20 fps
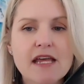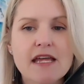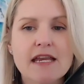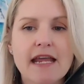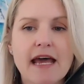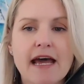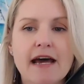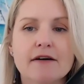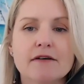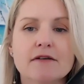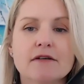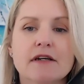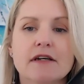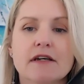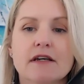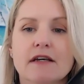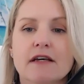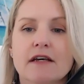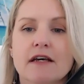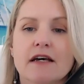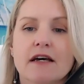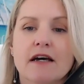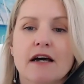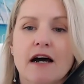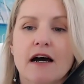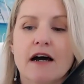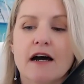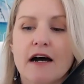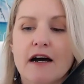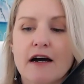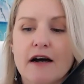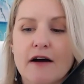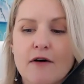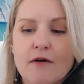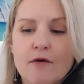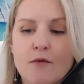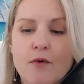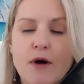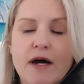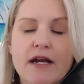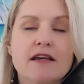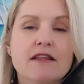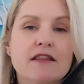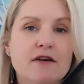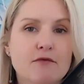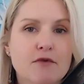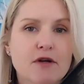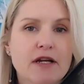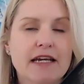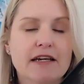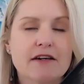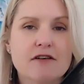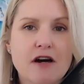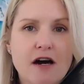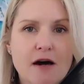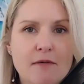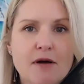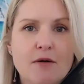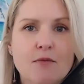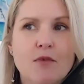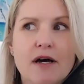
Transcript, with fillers: Now, one of the really common